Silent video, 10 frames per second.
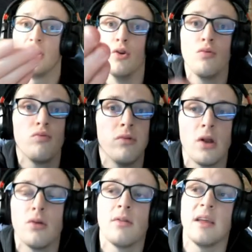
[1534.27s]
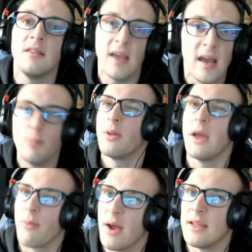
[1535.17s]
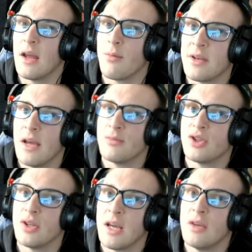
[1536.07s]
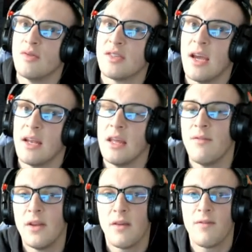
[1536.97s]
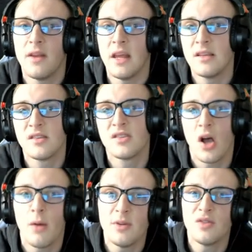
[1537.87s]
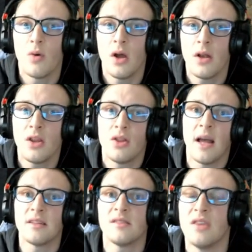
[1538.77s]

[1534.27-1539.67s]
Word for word: you literally did play Red Dead Redemption, like you said. Even if it is a zombie well, one, if you asked